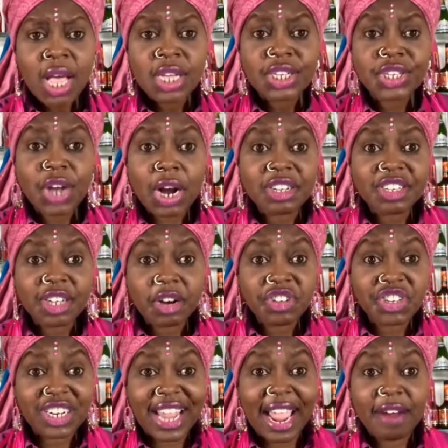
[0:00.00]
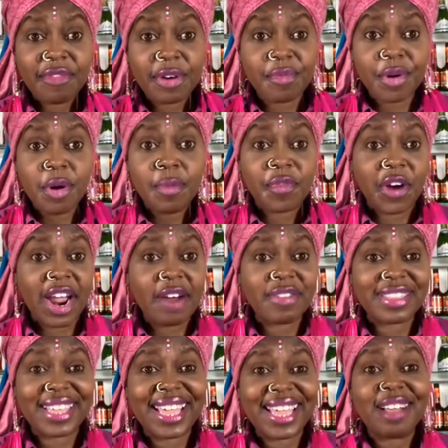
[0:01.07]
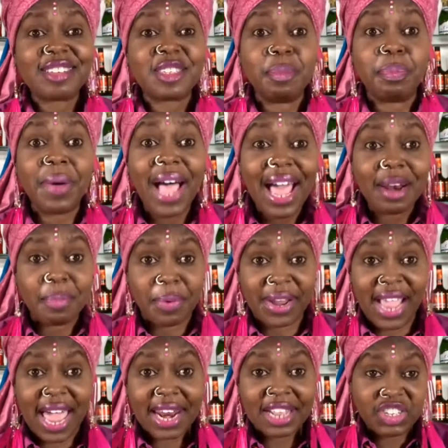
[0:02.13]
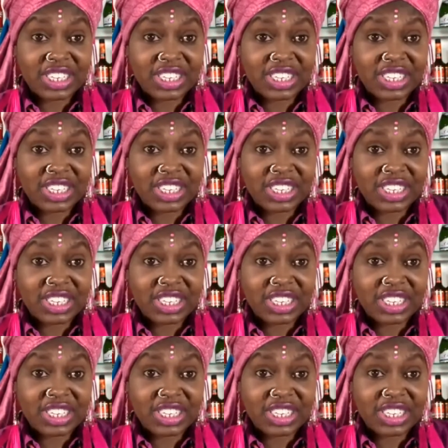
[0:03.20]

start searching every room for everything else but Breonna,